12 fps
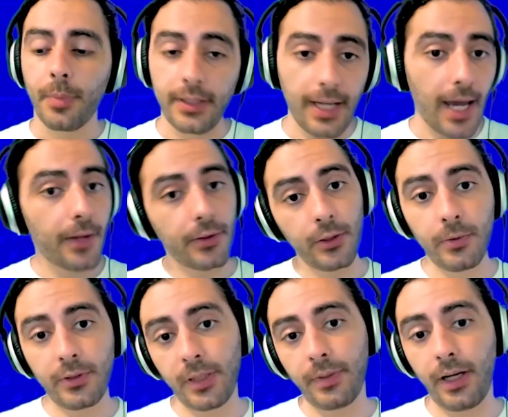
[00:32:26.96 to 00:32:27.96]
But now the new
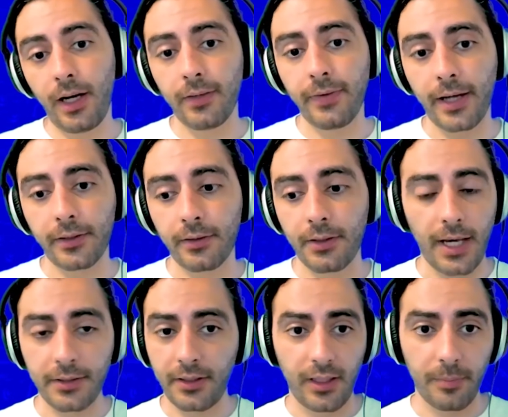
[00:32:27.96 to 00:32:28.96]
intimidating factor is
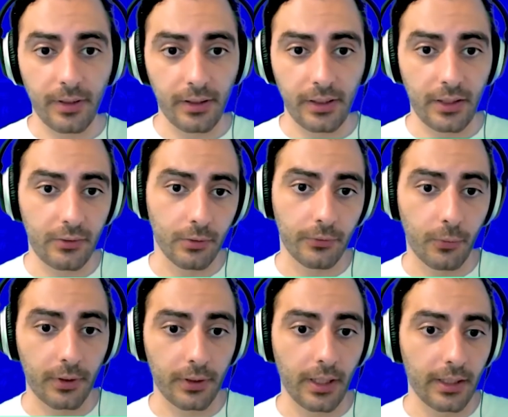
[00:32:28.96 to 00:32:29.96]
actually the ability to
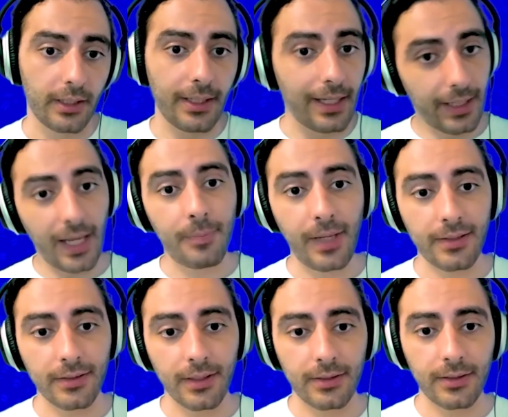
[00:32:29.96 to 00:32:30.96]
afford it on a day to day
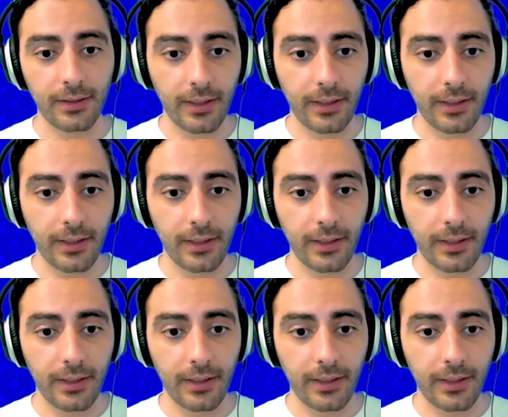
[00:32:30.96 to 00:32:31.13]
basis,